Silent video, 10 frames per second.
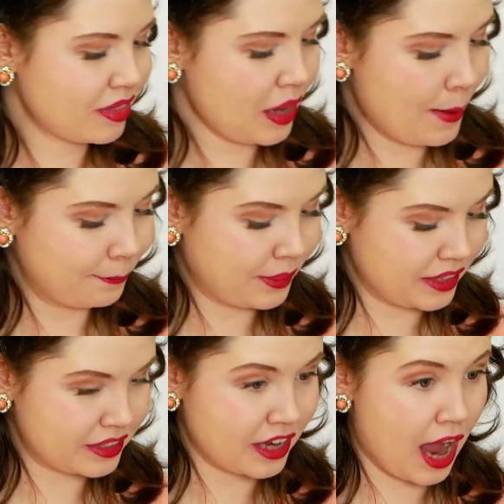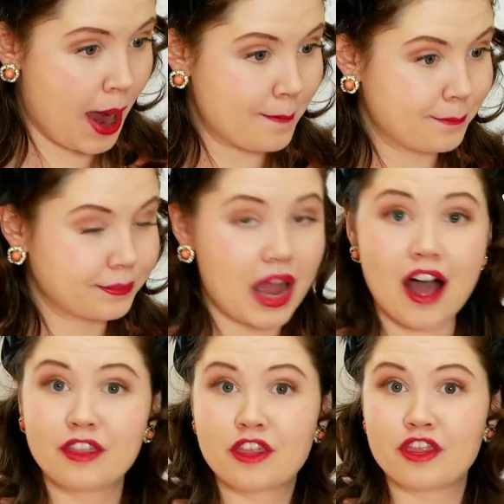But um, other
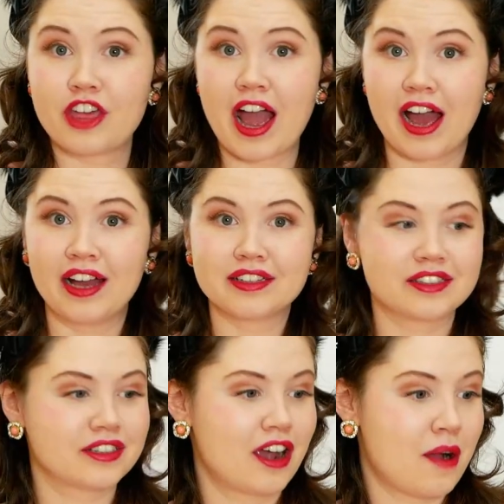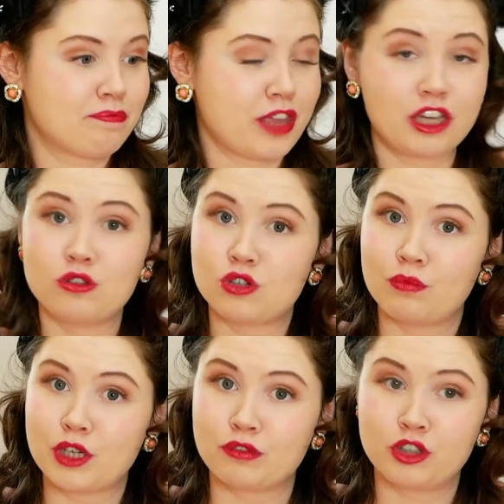than that, um, thank you so
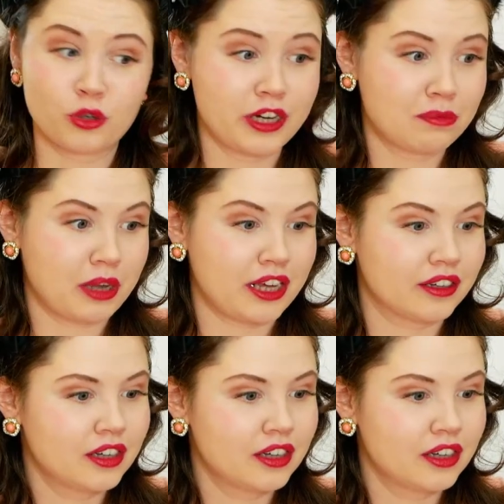much for joining me.